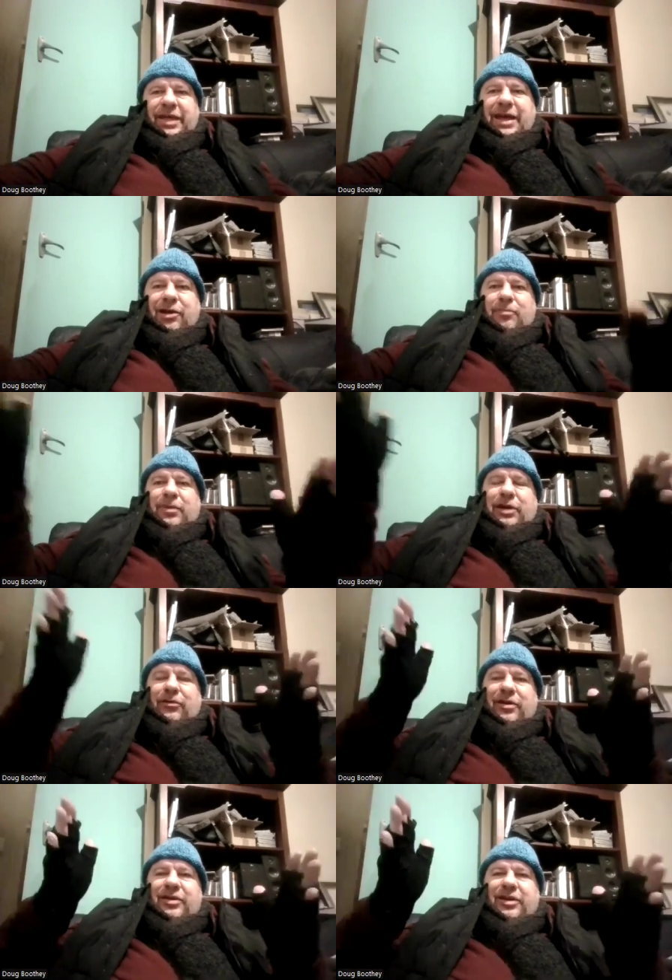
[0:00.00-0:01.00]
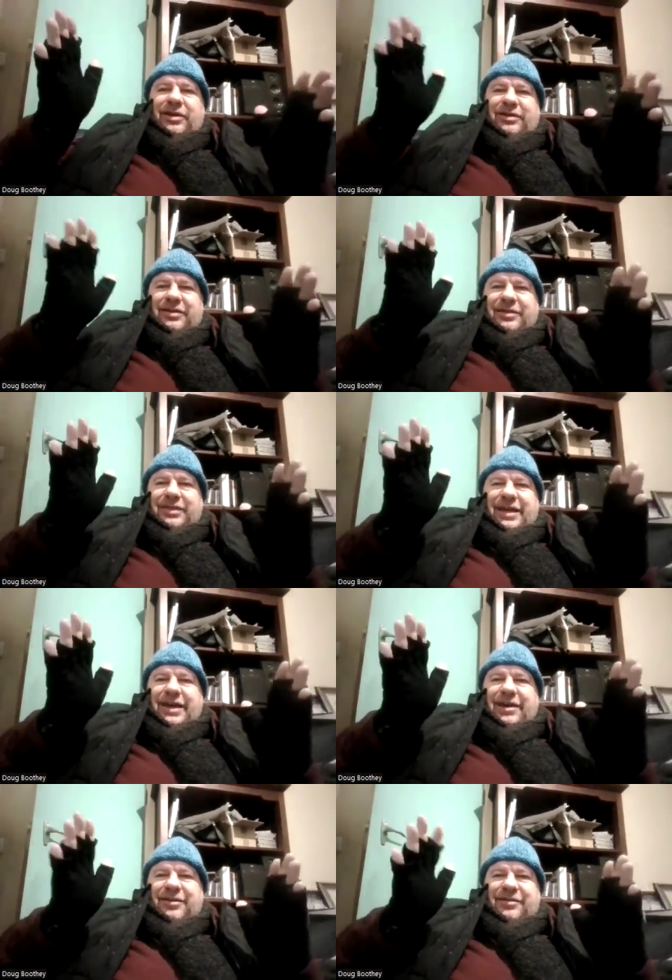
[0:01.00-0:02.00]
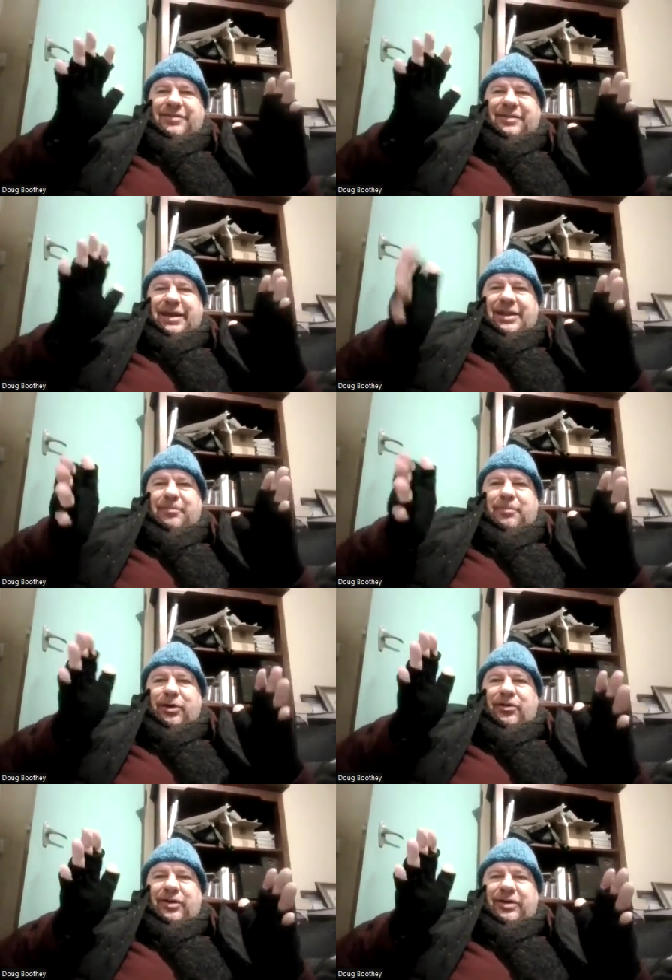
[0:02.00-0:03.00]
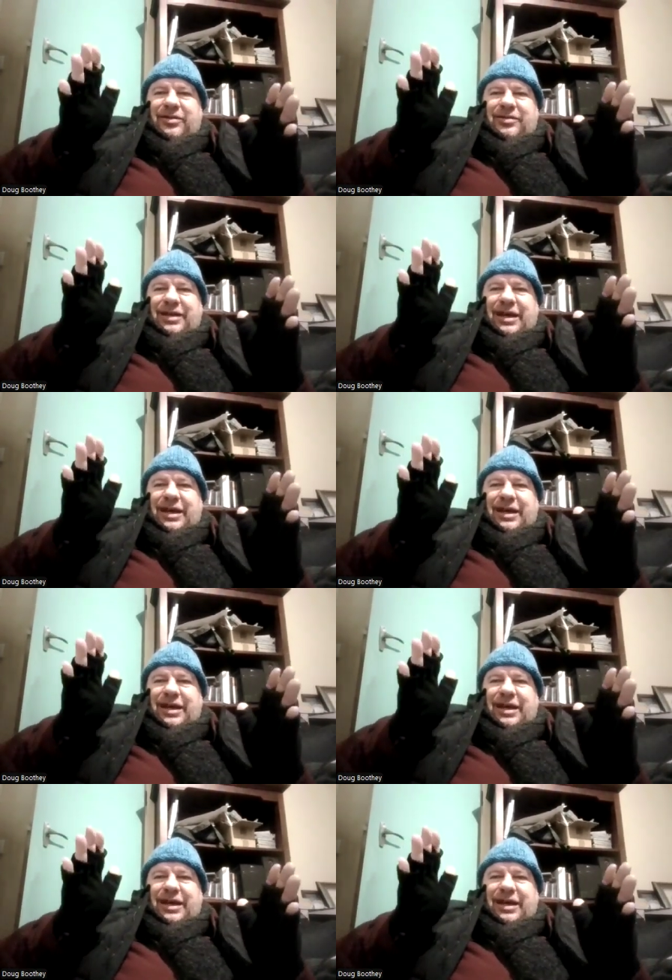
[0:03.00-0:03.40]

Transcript: they're a period. They're set in a period,